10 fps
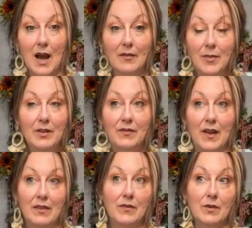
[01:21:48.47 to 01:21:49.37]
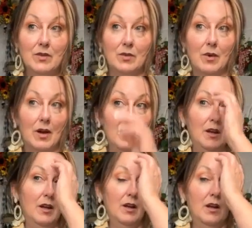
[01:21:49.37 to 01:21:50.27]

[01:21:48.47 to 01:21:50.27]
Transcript: I've been faithful to my